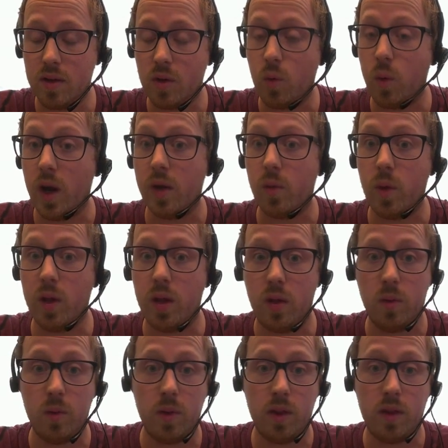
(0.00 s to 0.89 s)
quite
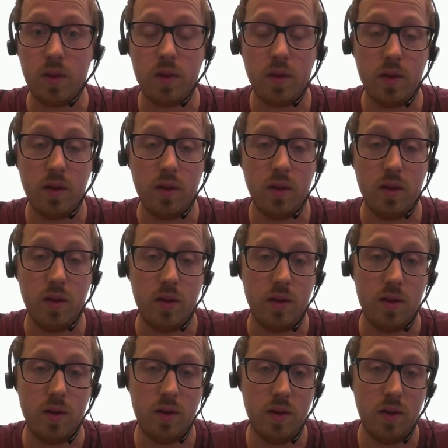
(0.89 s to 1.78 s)
well with
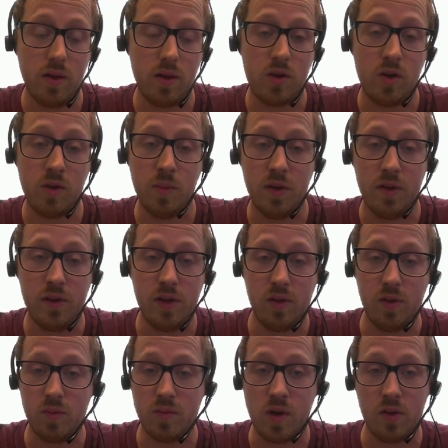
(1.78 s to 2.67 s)
common
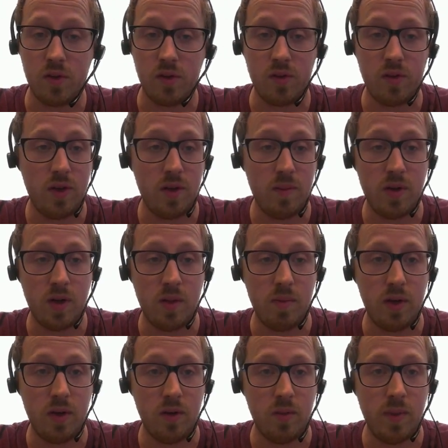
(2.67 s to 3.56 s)
genome browsers in the
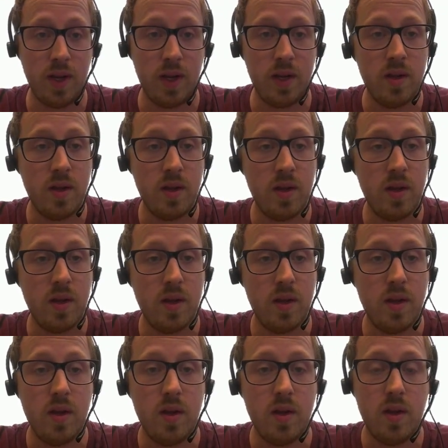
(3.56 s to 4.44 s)
public domain.
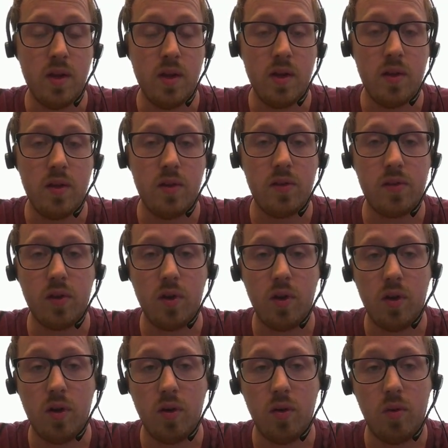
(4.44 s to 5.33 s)
So
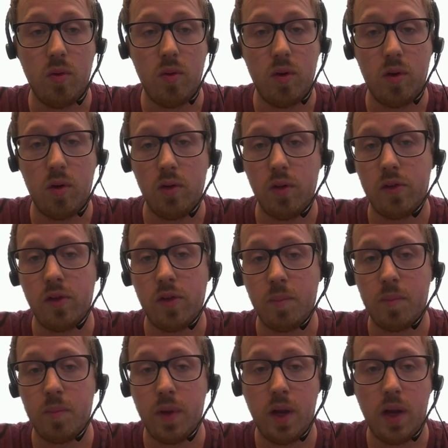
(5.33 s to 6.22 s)
on the
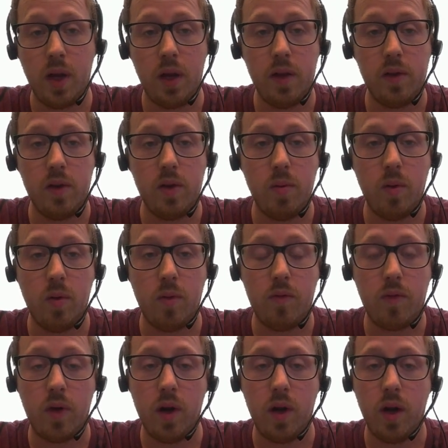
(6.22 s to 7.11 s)
top pane, you will
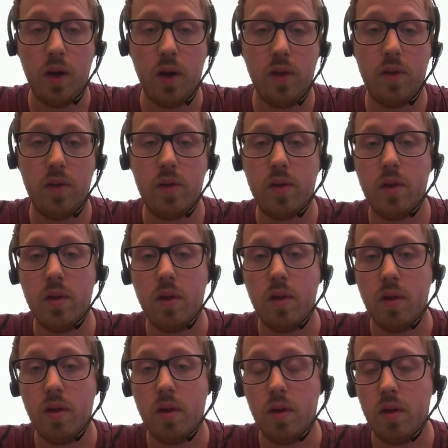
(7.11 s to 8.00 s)
find
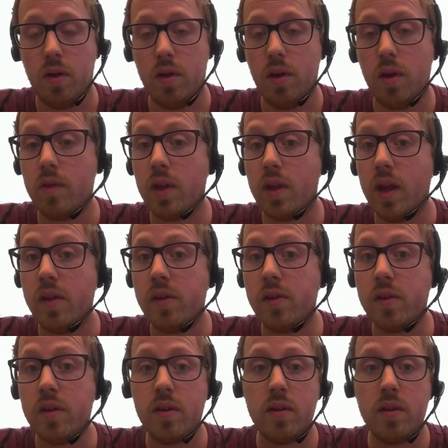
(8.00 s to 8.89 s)

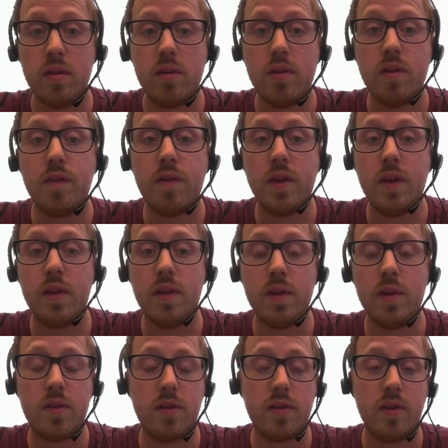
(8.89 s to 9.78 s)
navigation
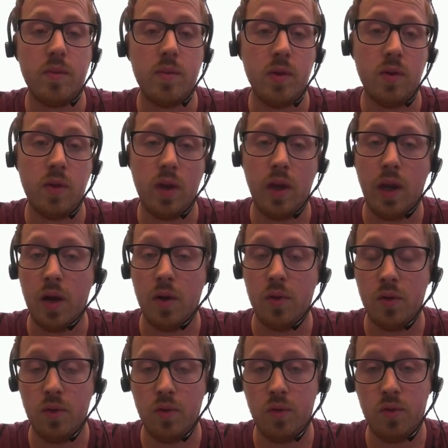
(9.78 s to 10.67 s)
features that will allow
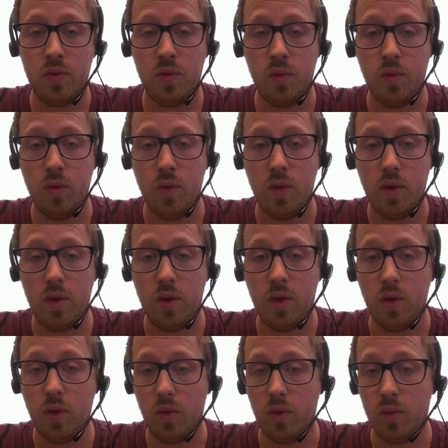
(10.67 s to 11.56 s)
you to
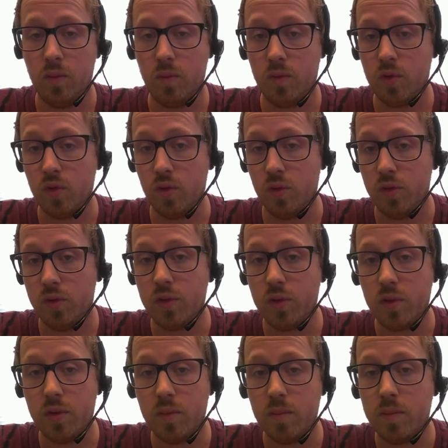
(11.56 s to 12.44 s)
go to
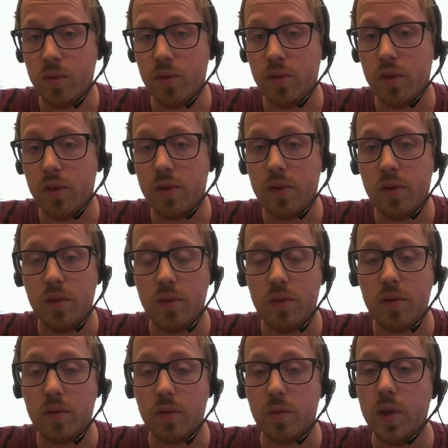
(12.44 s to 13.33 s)
certain
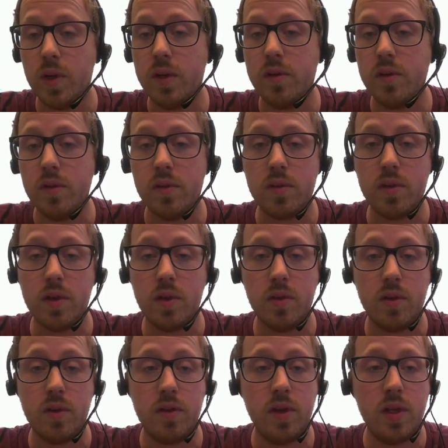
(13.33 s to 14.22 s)
positions or regions in
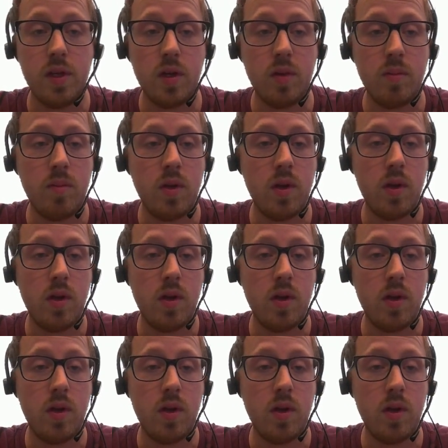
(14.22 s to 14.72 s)
your genome,